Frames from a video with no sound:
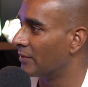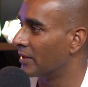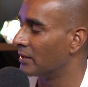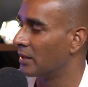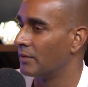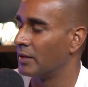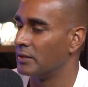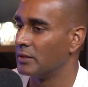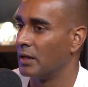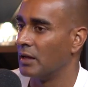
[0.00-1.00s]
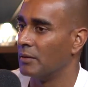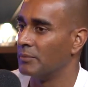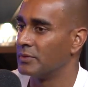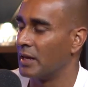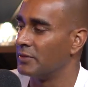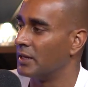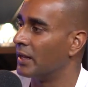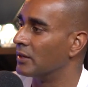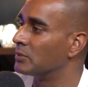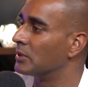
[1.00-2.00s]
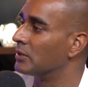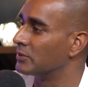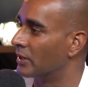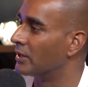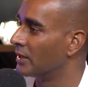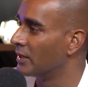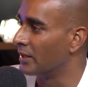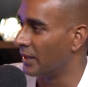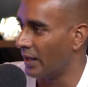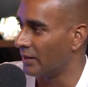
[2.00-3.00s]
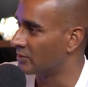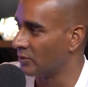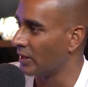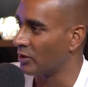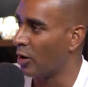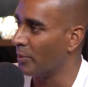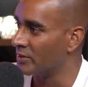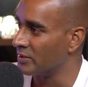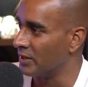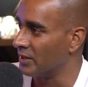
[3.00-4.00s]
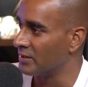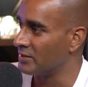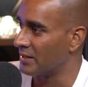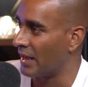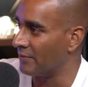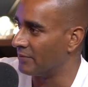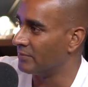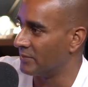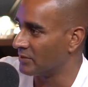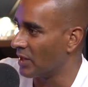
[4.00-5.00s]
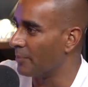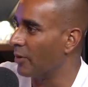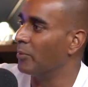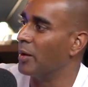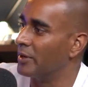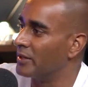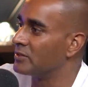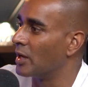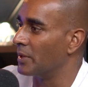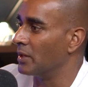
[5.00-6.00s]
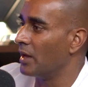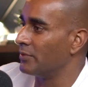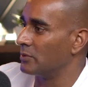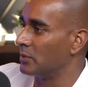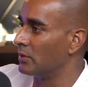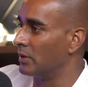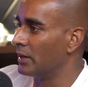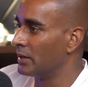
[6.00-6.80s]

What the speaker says: and have that safety net as well. So yeah, it's not uncommon to have this light bulb moment at this time in life as well, right?